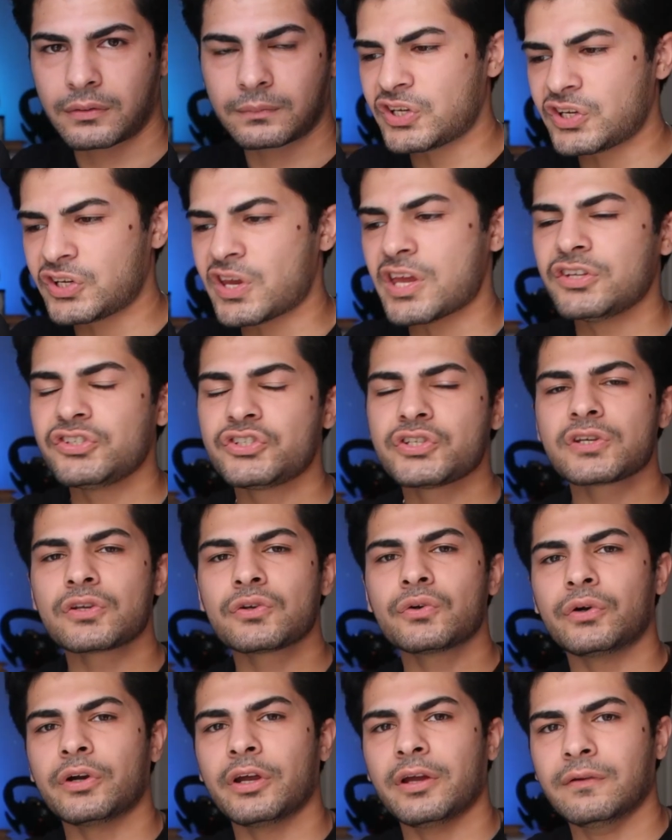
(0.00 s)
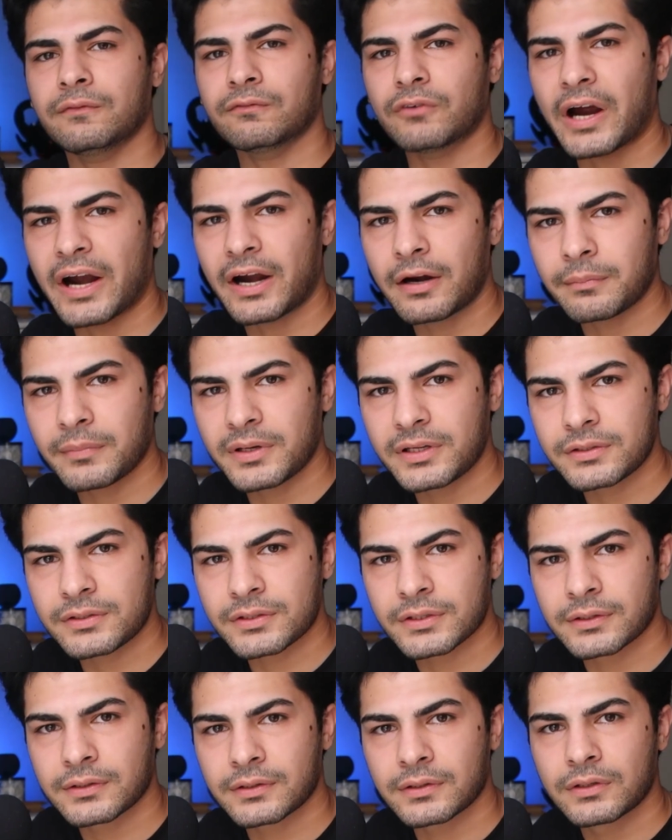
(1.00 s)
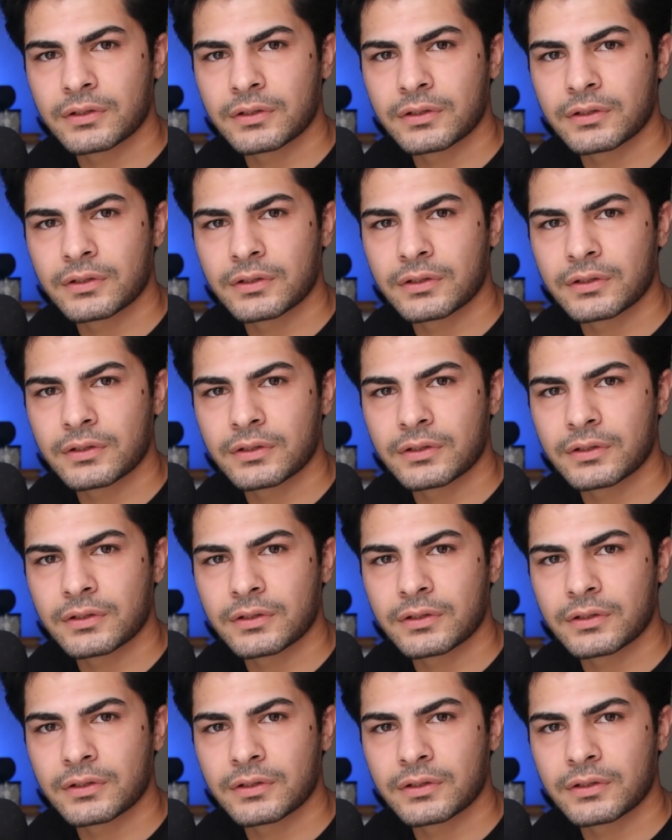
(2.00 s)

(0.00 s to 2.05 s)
Changing your environment